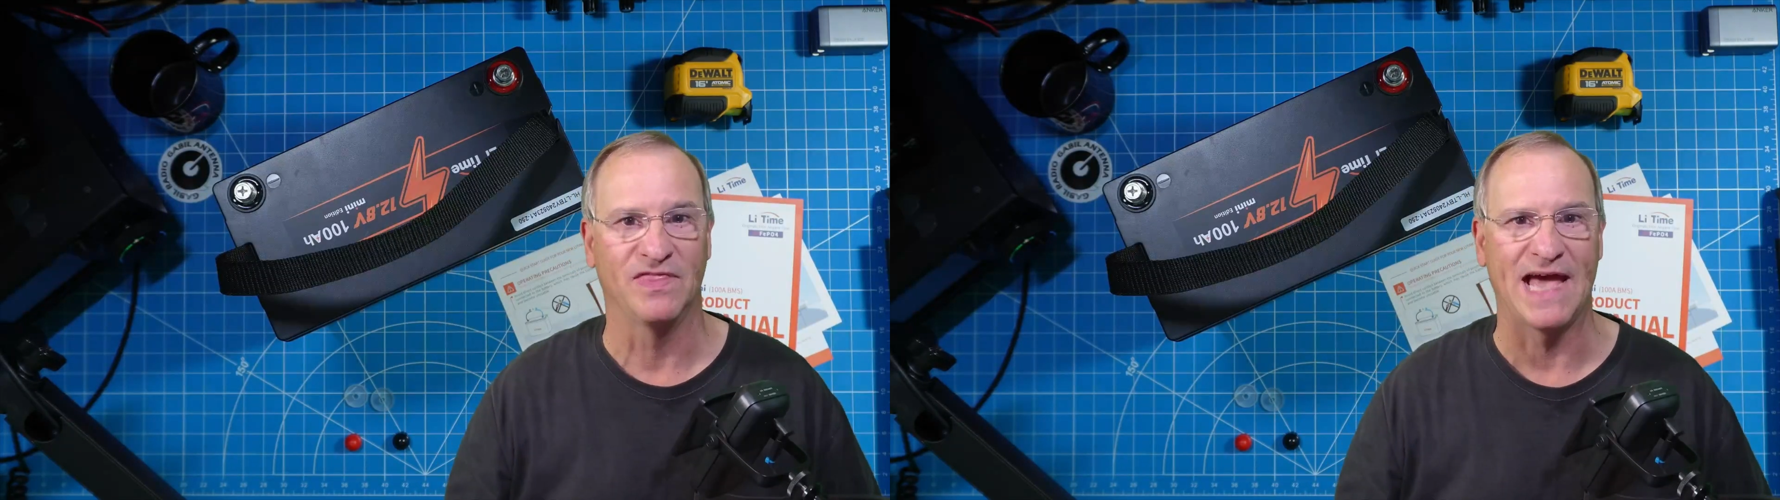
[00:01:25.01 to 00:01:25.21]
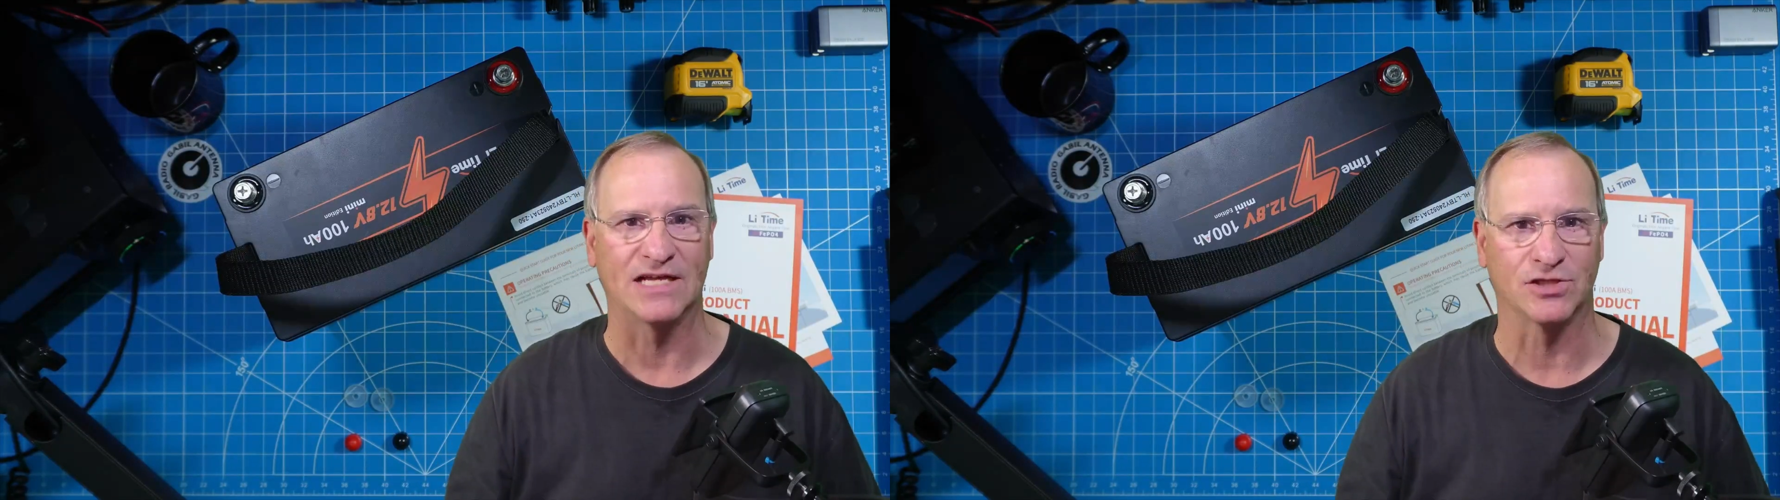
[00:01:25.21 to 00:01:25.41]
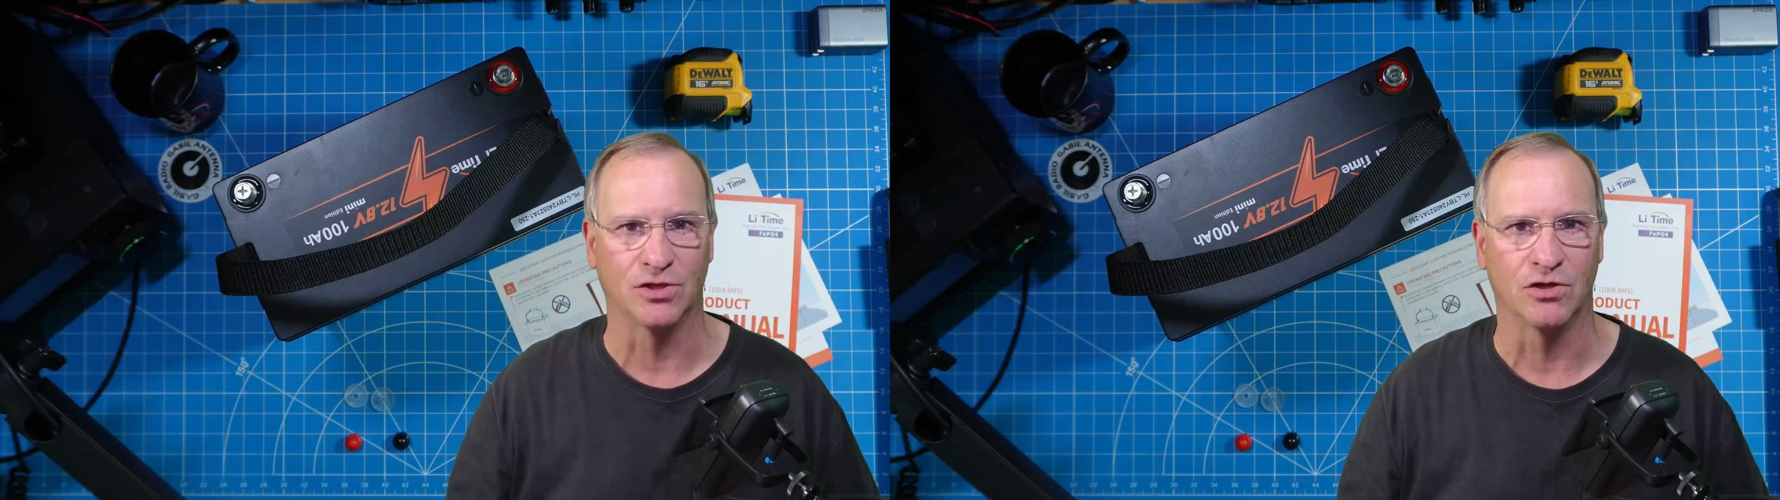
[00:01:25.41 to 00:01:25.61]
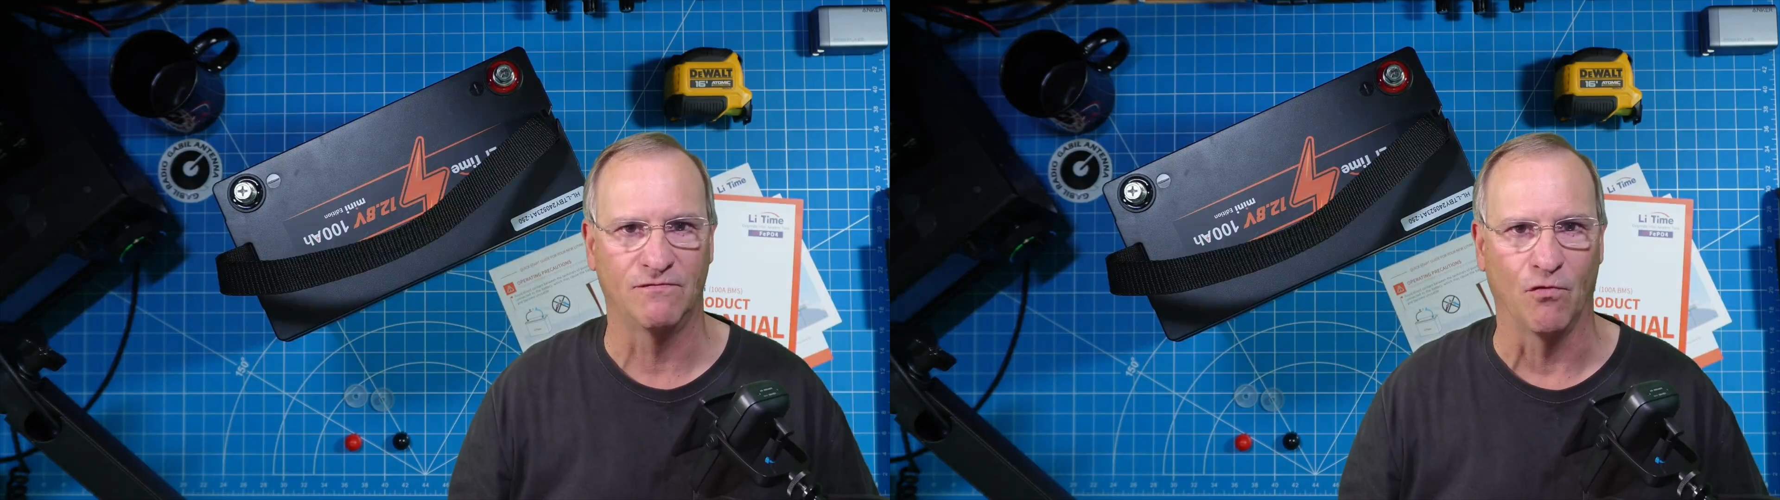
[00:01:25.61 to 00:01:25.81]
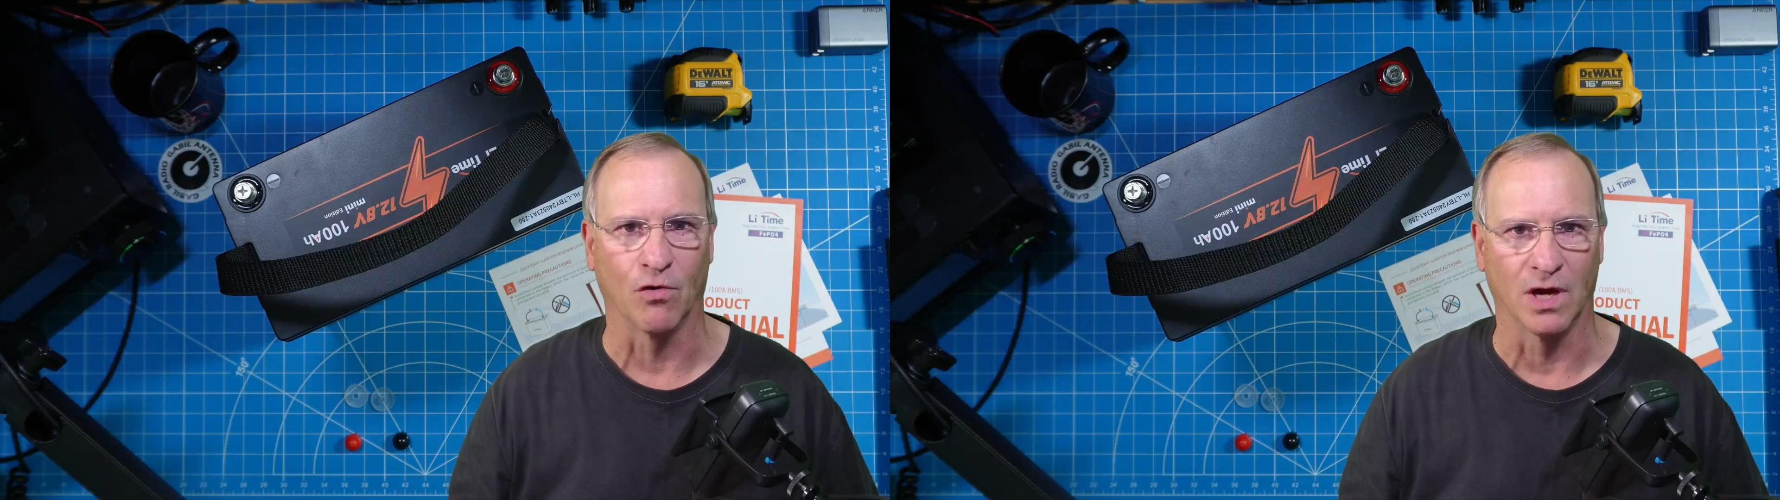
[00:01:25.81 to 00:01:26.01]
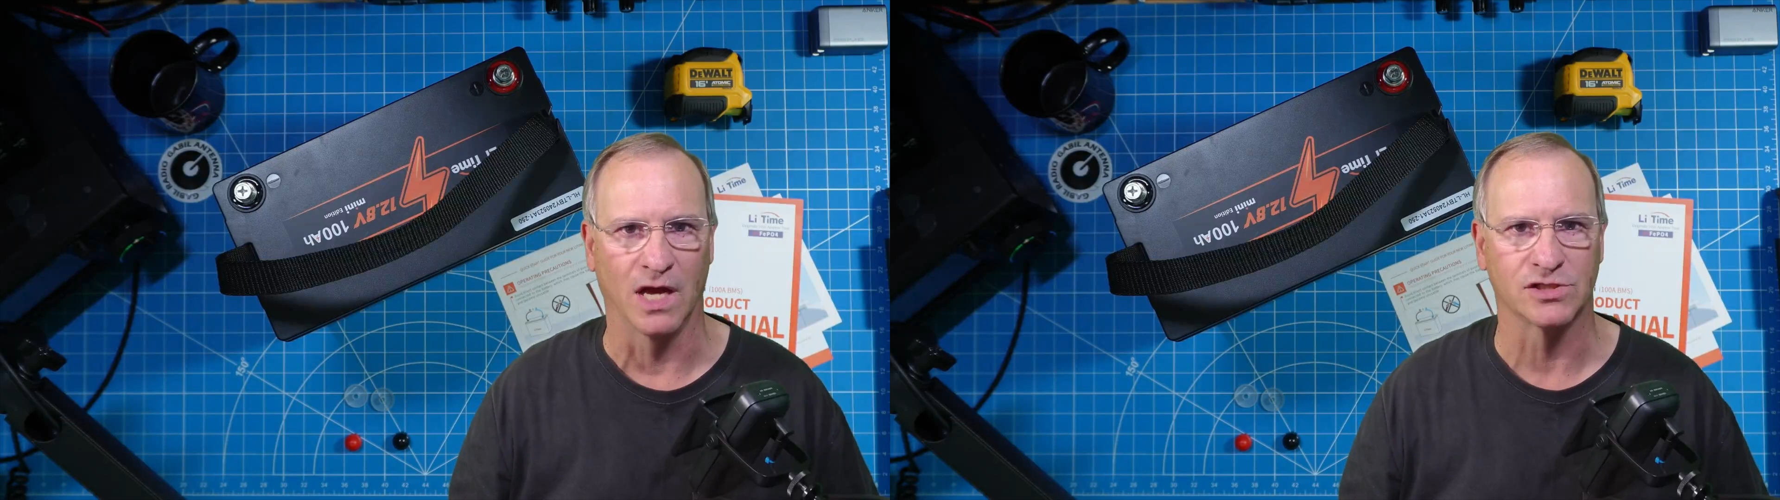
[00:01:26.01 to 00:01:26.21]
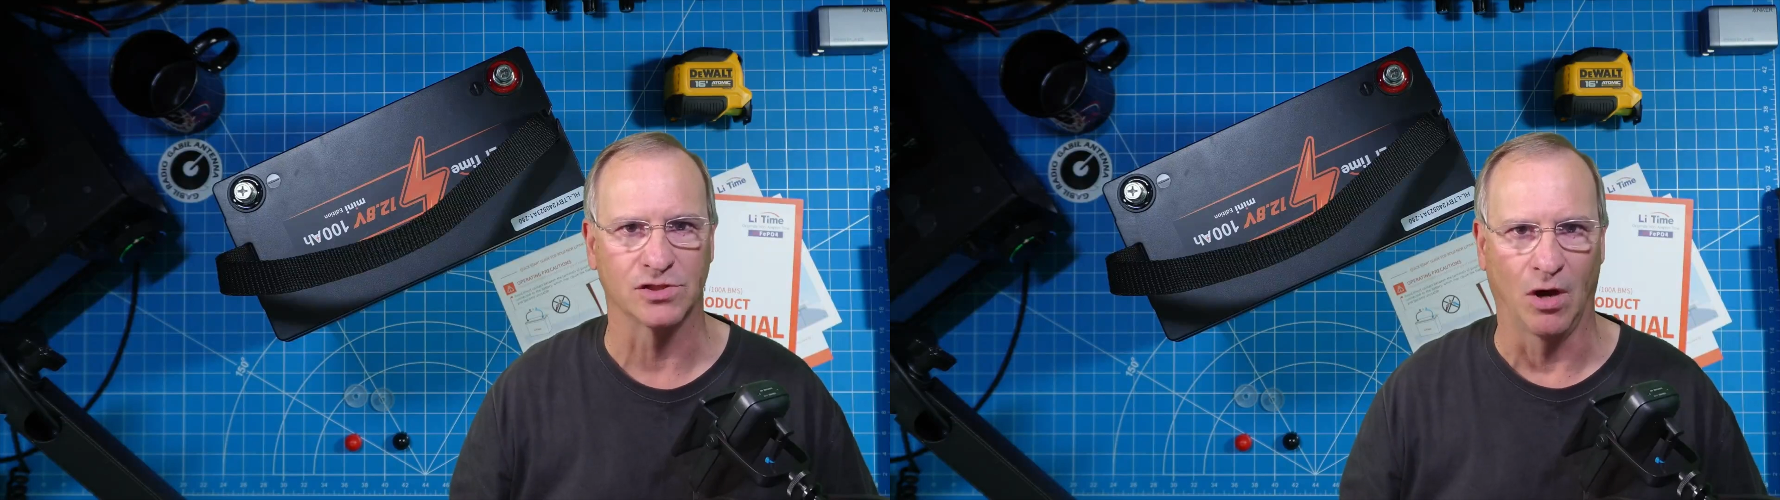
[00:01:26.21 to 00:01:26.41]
That's good for us